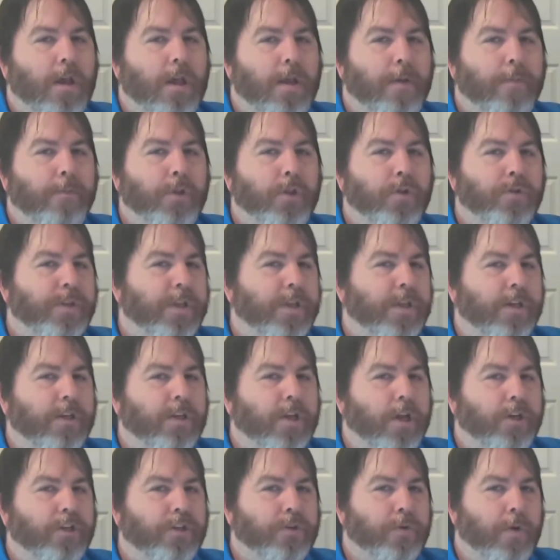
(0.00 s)
using a
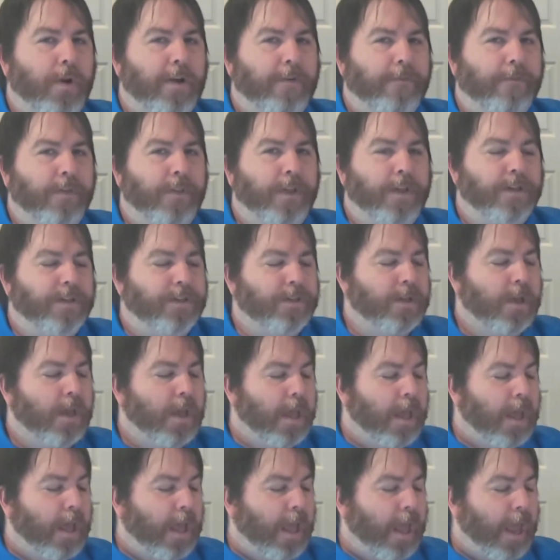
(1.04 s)
touchscreen for this.
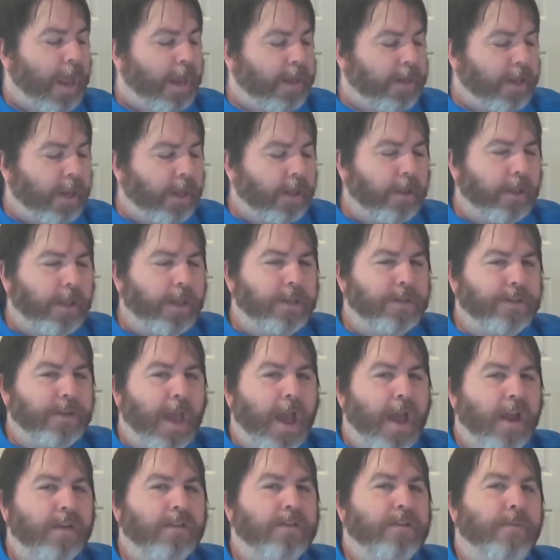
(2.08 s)
And Yealink has
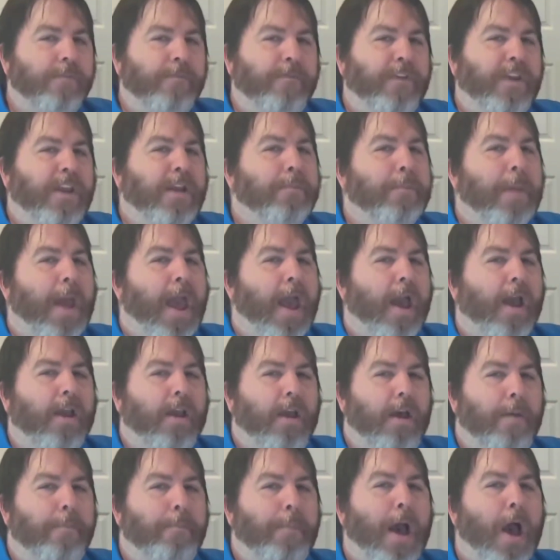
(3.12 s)
gotten some feedback
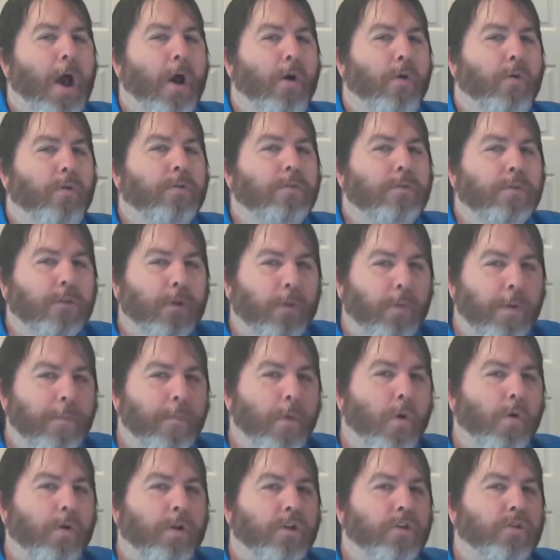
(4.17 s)
about the
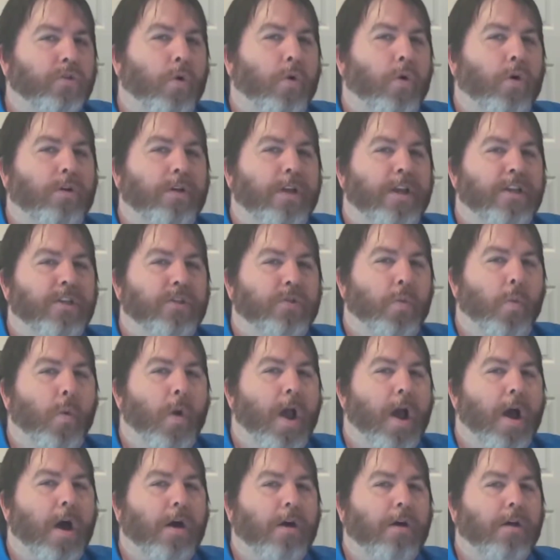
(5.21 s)
remote control as
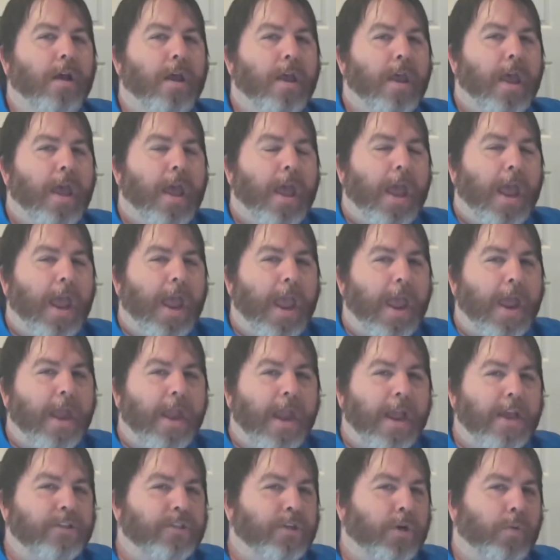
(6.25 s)
well. And
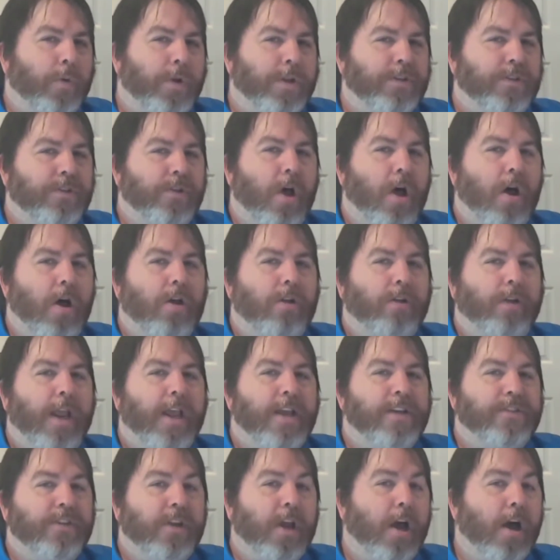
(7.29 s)
as a result,
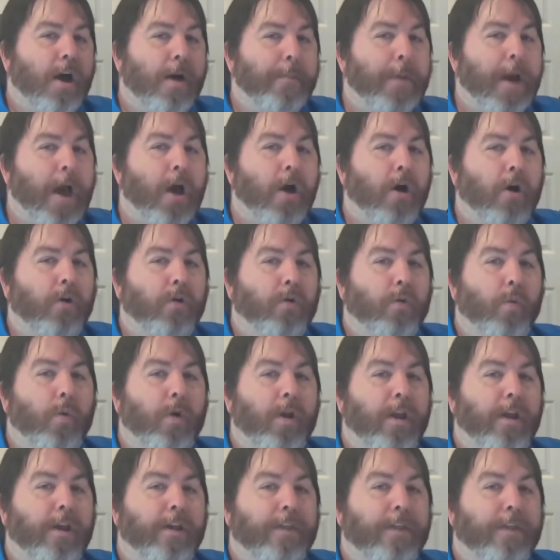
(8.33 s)
has come out
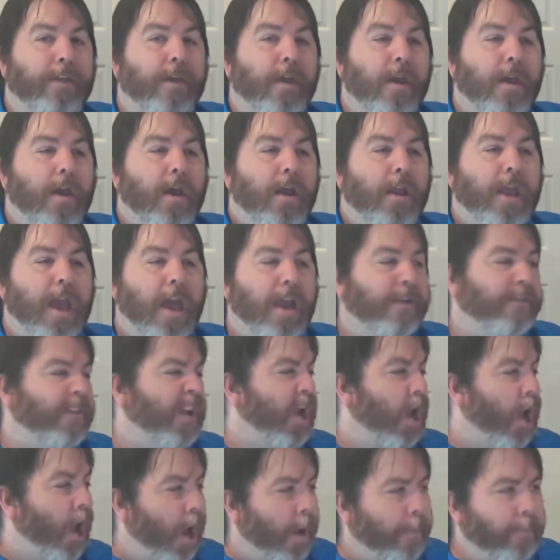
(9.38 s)
with kind of
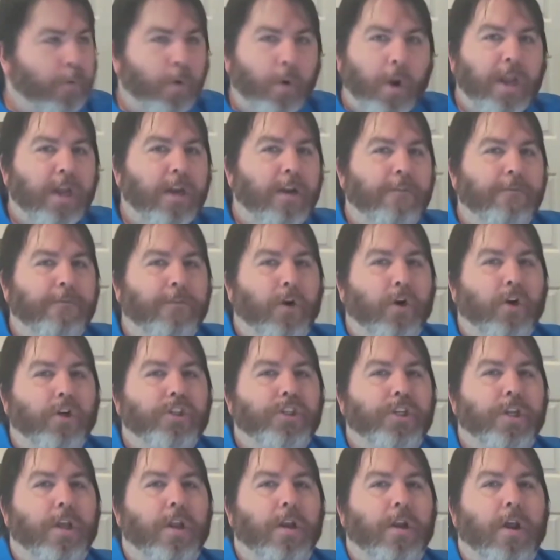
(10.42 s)
an upgraded
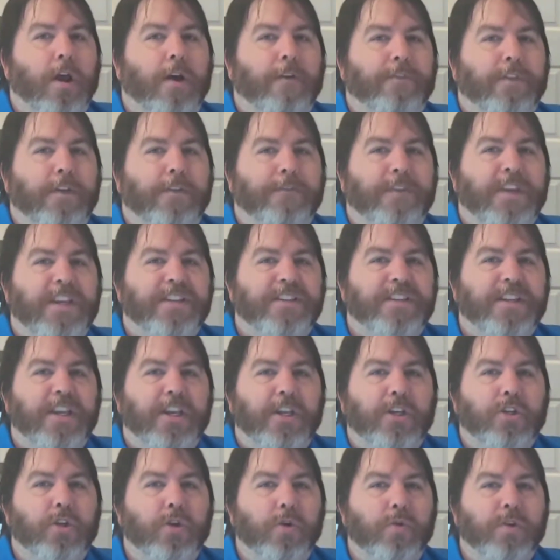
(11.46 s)
version of the
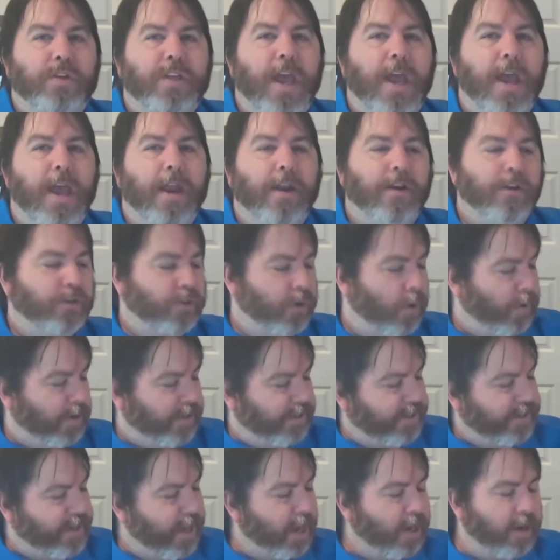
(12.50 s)
VC210. So
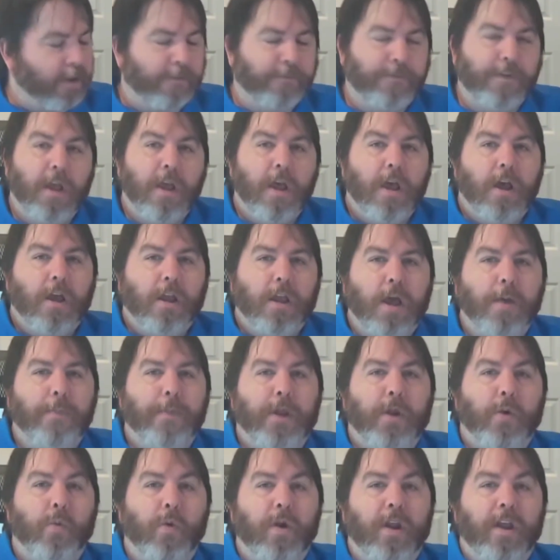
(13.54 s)
instead of
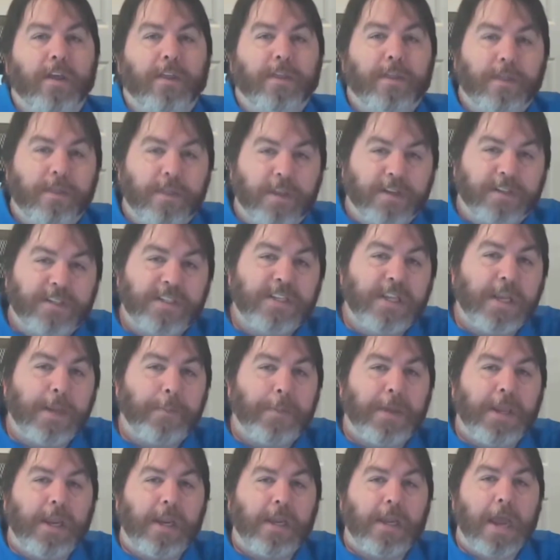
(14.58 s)
coming with the
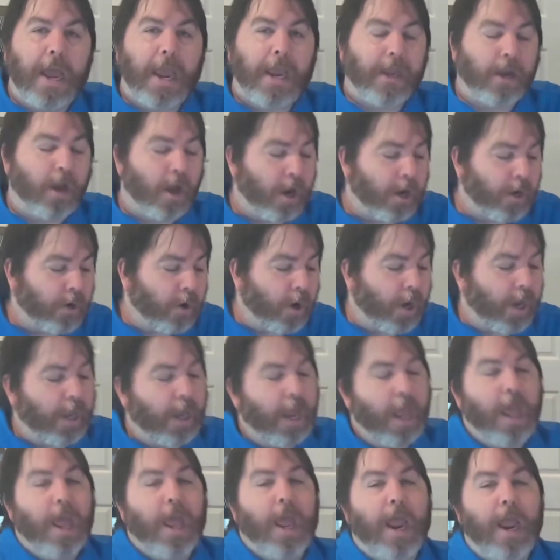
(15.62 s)
CP900
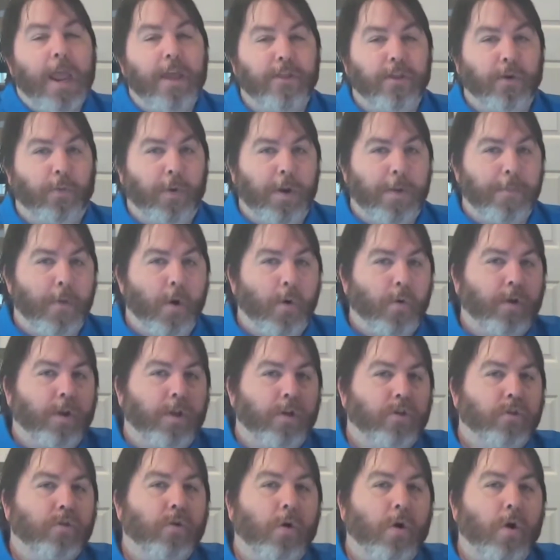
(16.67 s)
and the remote
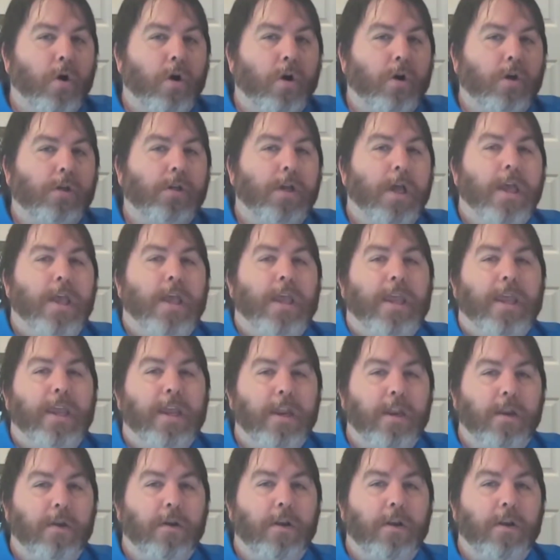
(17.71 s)
control, it